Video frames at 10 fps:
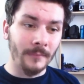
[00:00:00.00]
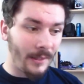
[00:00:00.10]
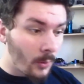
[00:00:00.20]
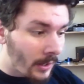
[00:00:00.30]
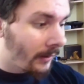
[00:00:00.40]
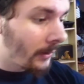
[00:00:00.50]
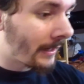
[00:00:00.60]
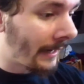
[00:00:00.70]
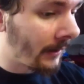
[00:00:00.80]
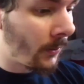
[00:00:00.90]
And it will
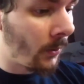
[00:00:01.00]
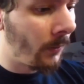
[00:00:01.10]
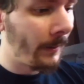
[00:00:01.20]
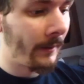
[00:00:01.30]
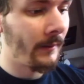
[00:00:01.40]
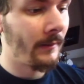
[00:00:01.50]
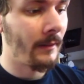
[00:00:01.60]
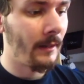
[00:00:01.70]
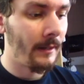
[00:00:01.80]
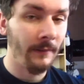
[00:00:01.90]
look kind of cool, because
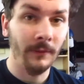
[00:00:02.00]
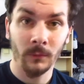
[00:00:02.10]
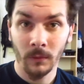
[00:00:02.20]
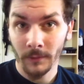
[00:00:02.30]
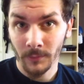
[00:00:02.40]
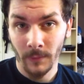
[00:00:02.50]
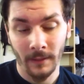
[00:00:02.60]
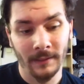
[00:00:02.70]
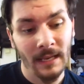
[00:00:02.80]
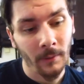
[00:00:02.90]
uh, if it works
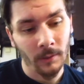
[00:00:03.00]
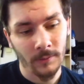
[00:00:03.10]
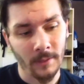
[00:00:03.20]
with a dimmer or